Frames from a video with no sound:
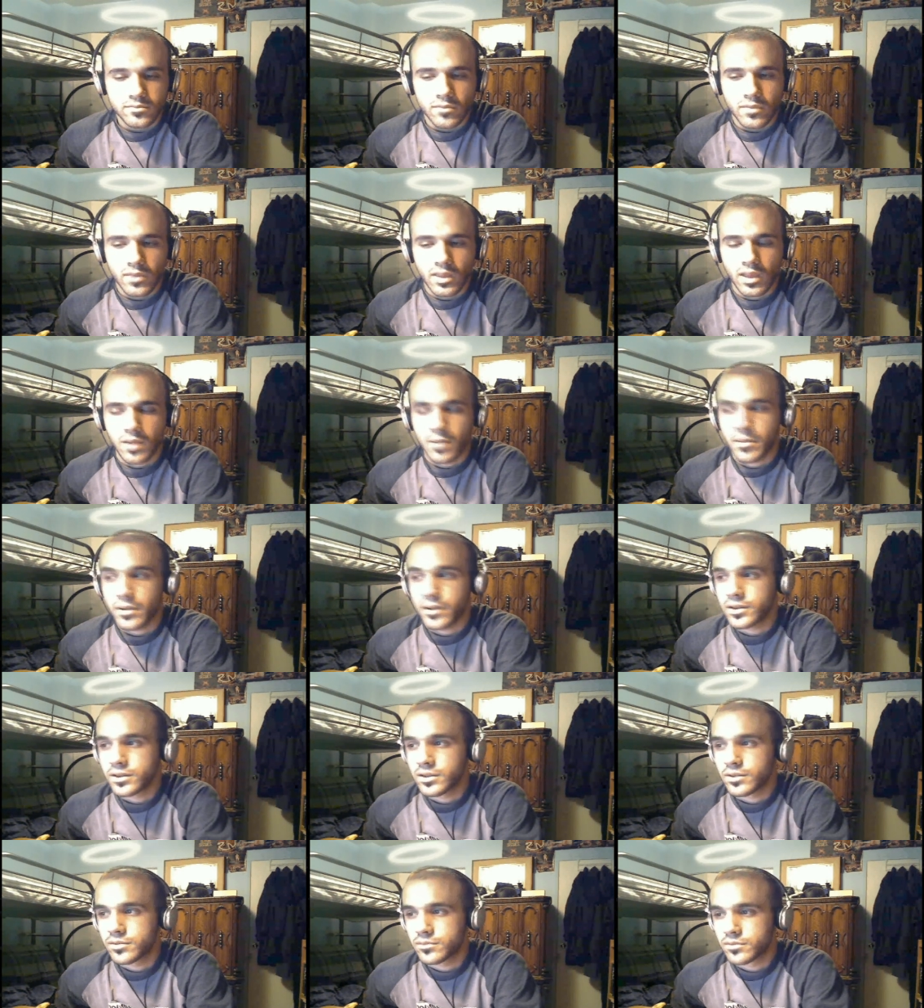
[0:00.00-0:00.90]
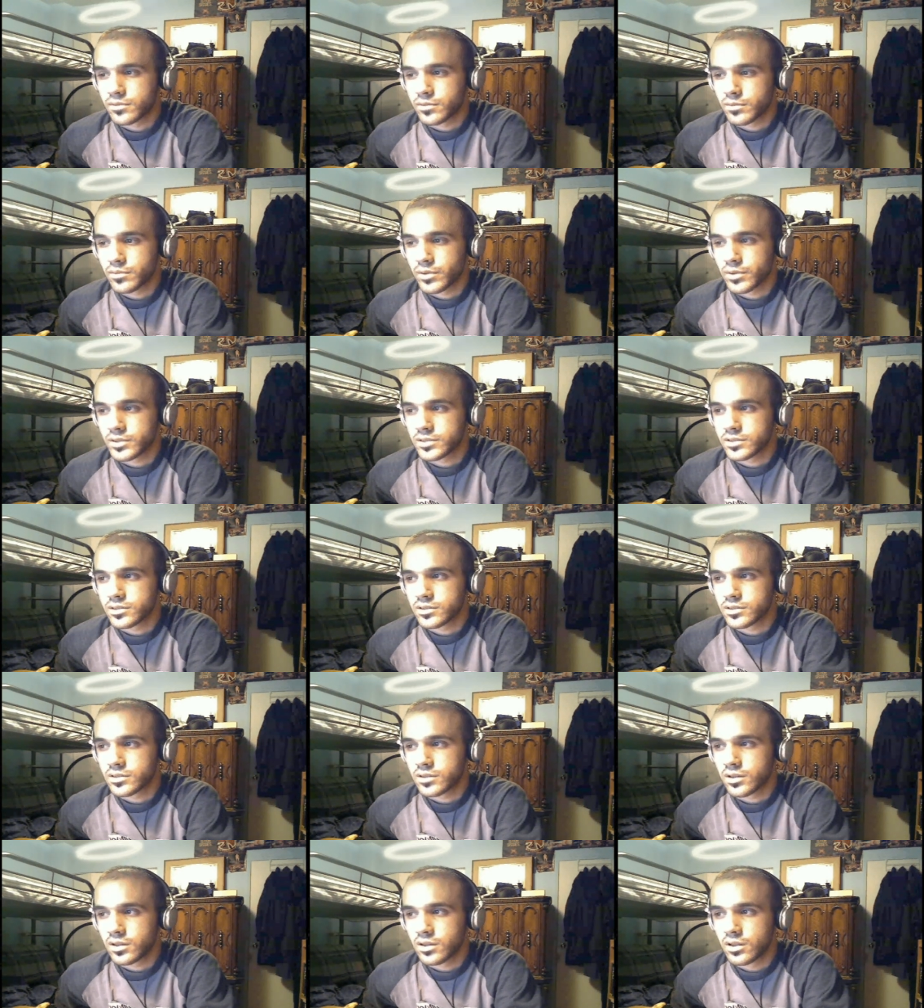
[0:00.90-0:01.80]
Apparently, the president
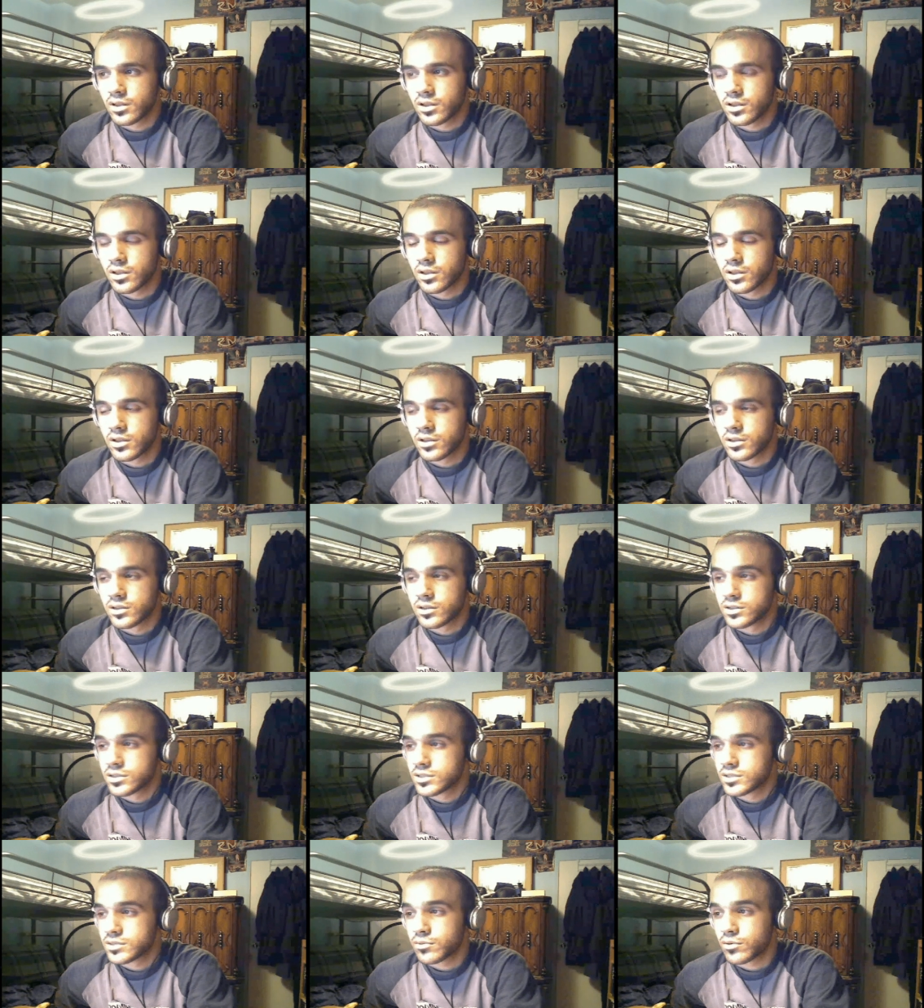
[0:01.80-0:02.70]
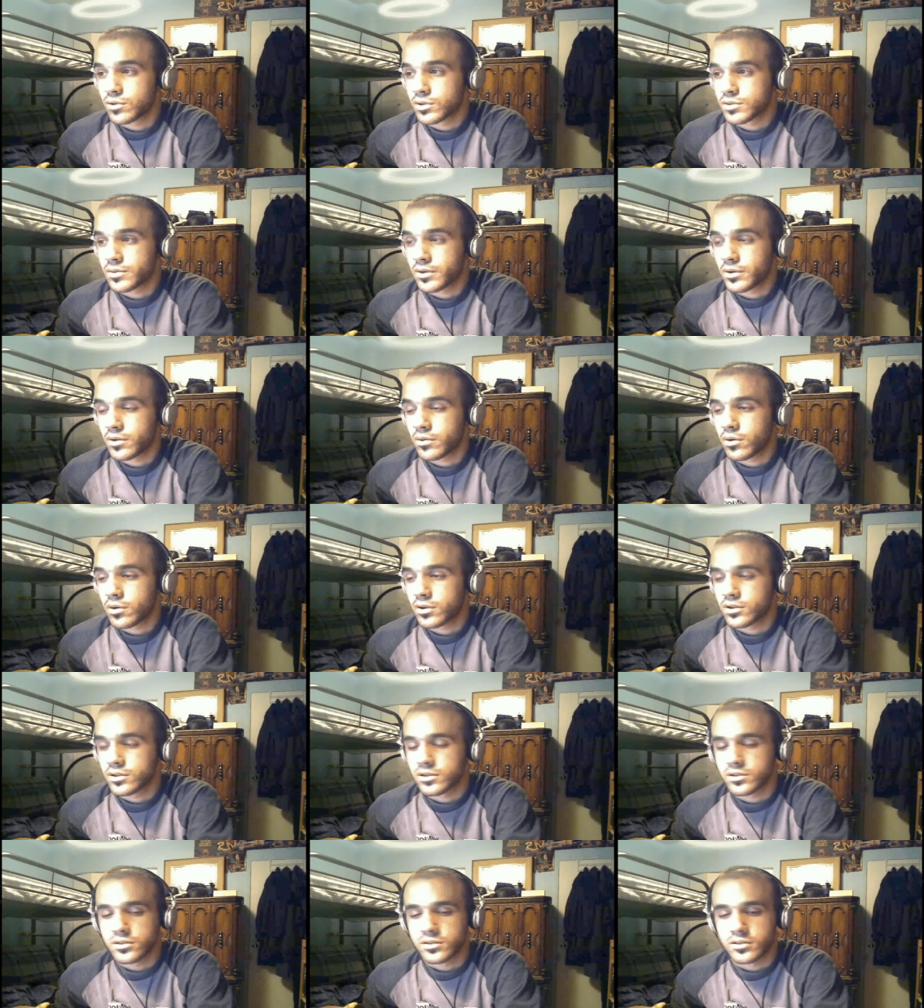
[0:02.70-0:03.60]
smokes marijuana
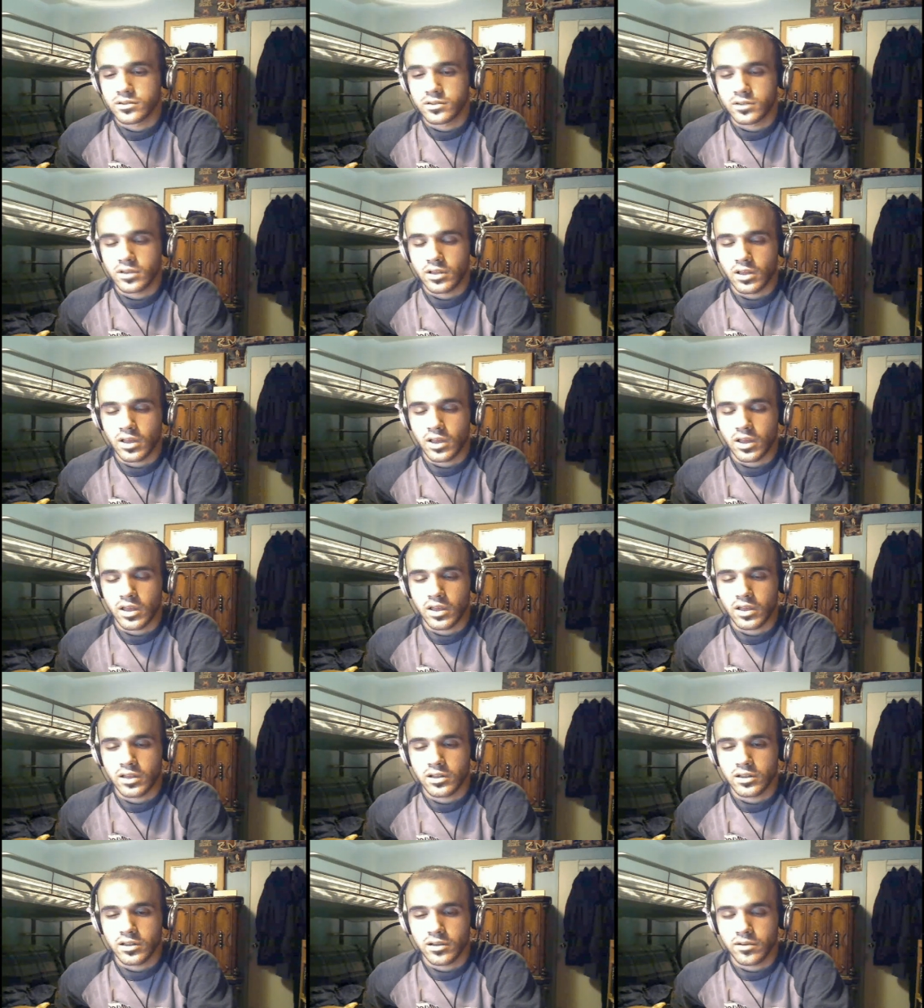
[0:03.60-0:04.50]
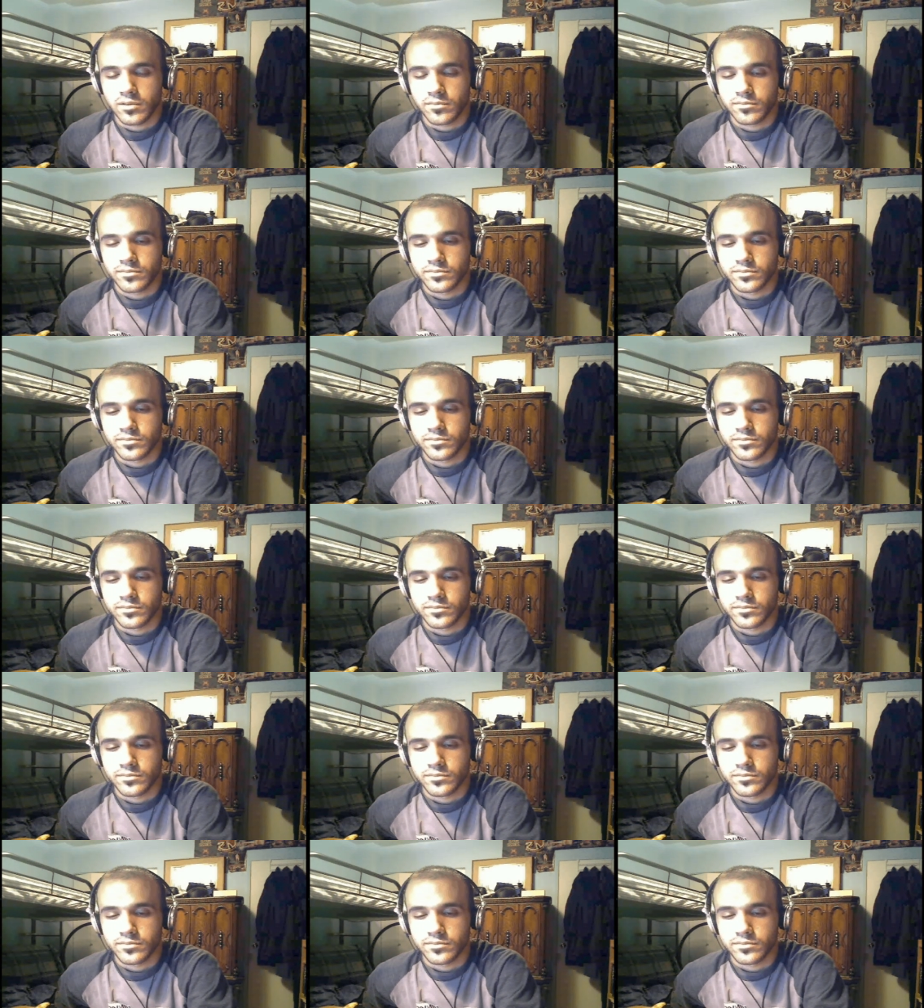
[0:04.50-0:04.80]
and um,